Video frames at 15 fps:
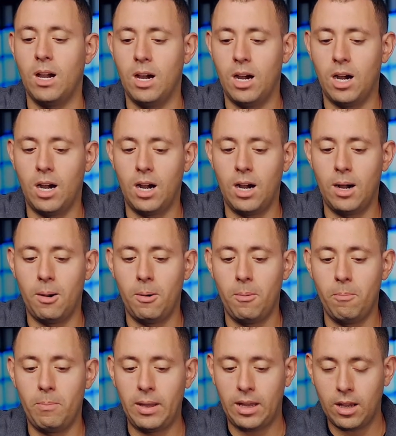
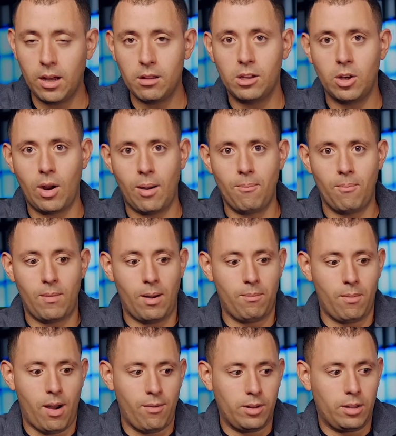because, you know, I'm
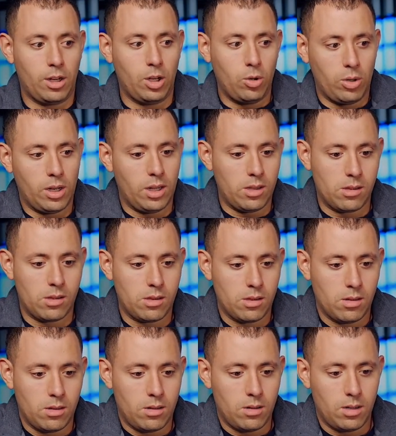obviously Luna is
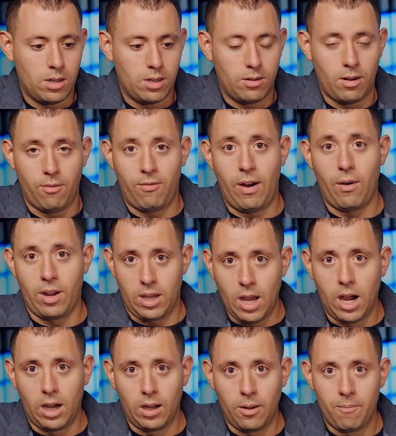very
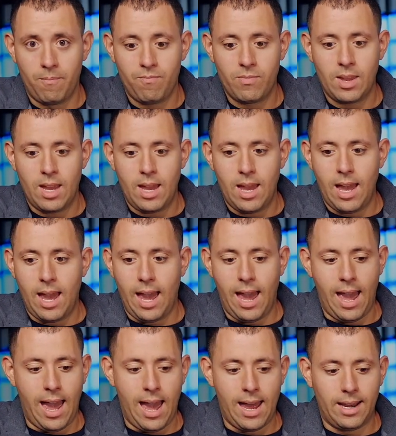young
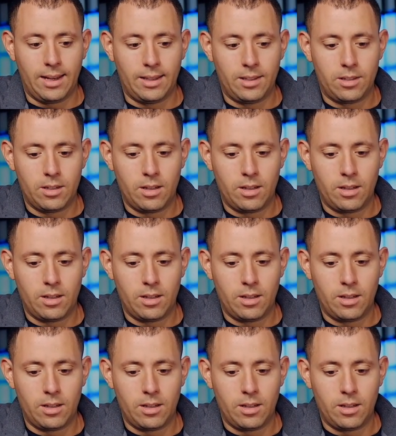and